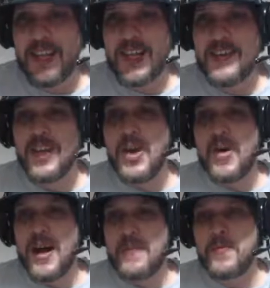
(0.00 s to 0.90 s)

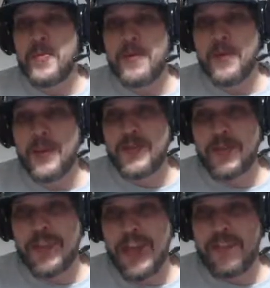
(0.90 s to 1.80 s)
No, I'm Free Birds
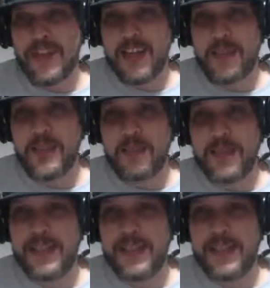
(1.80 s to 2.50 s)
for Life. That used to be